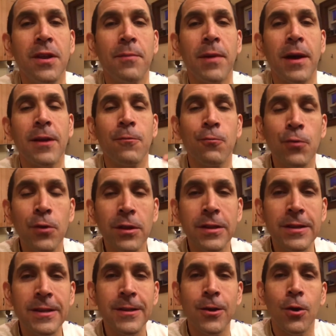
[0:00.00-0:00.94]
am I
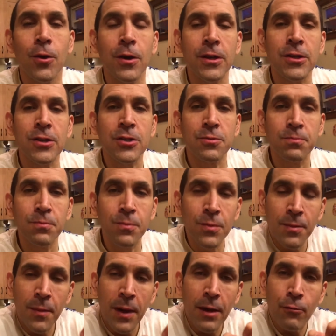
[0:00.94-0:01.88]
really
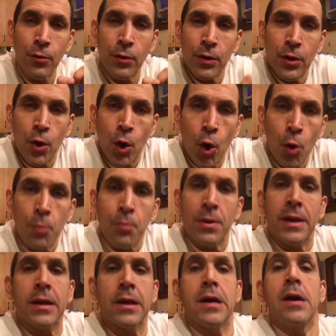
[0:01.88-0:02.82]
am I really
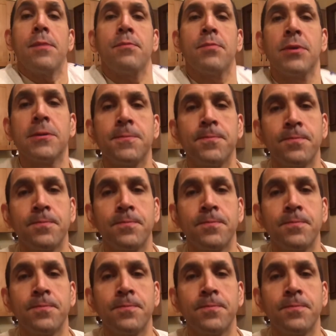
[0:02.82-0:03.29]
opening up?